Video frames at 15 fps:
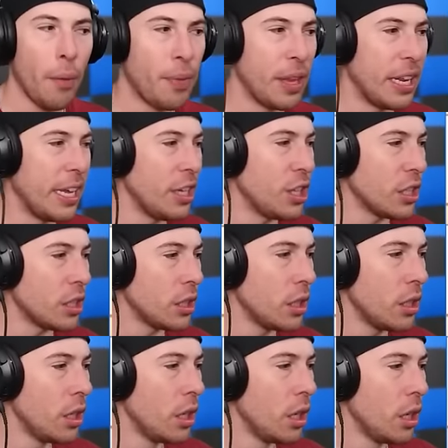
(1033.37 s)
Did
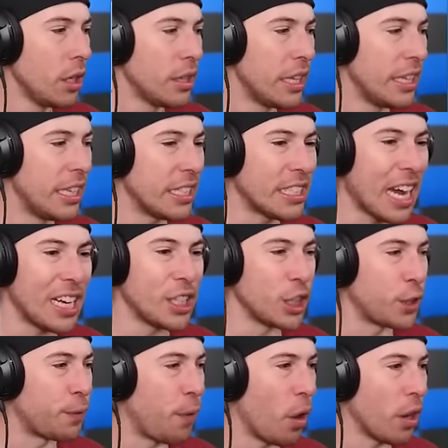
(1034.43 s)
this guy
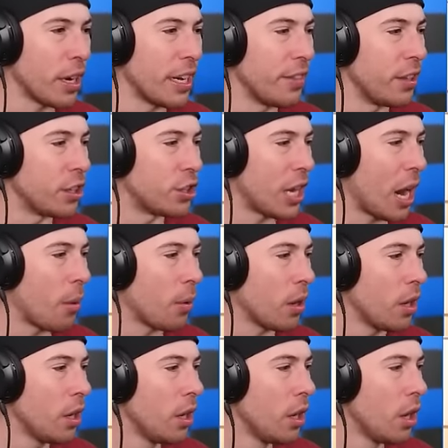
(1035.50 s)
just fart in the
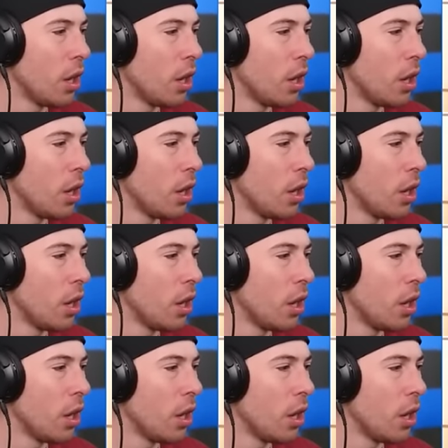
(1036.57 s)
shower?